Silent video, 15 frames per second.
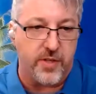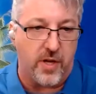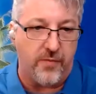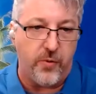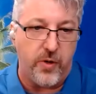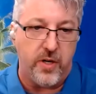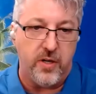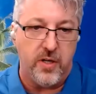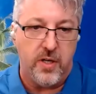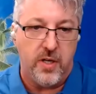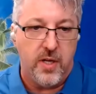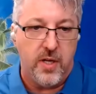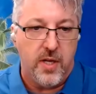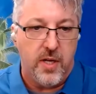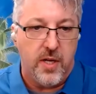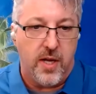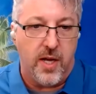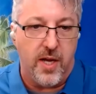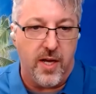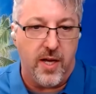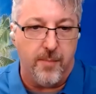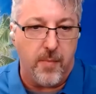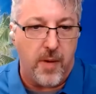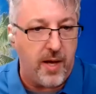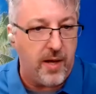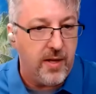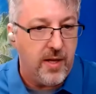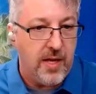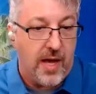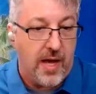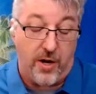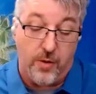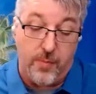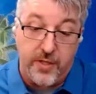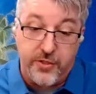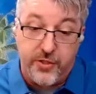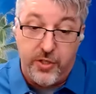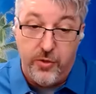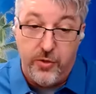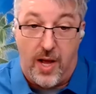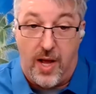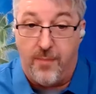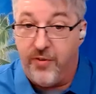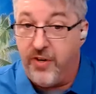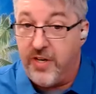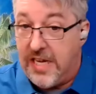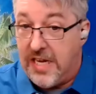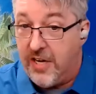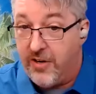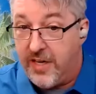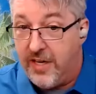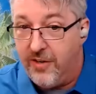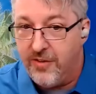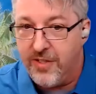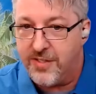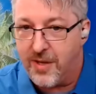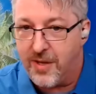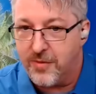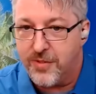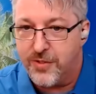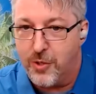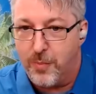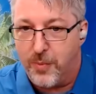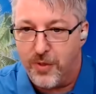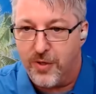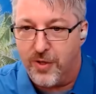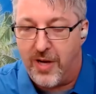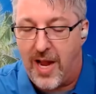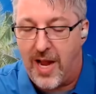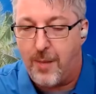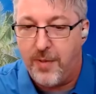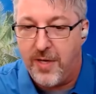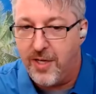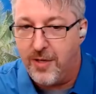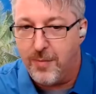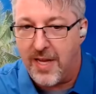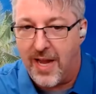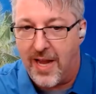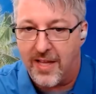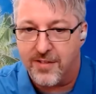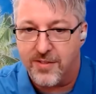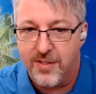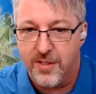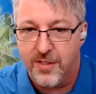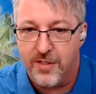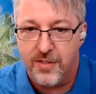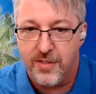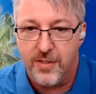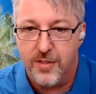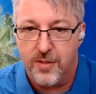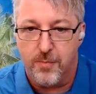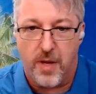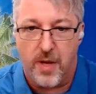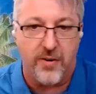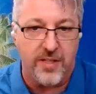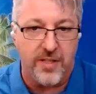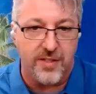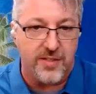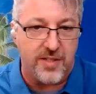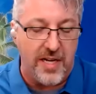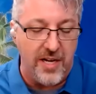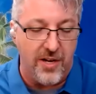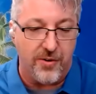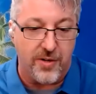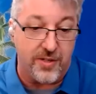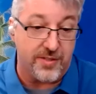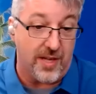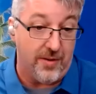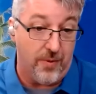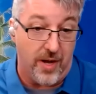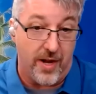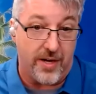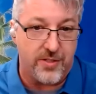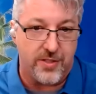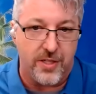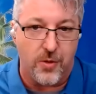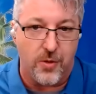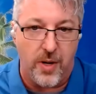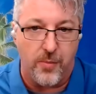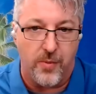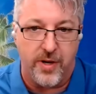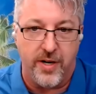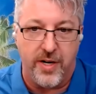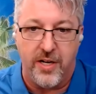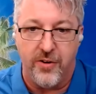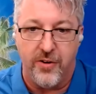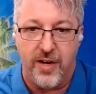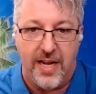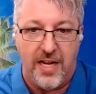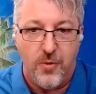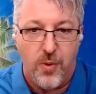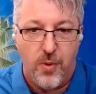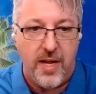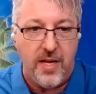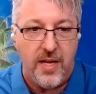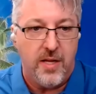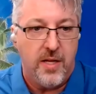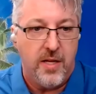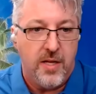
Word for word: software. Um, I don't want you. I'm very eager to hear this. I was super happy to be asked to, to moderate this keynote because I actually quite wanted to hear it anyway.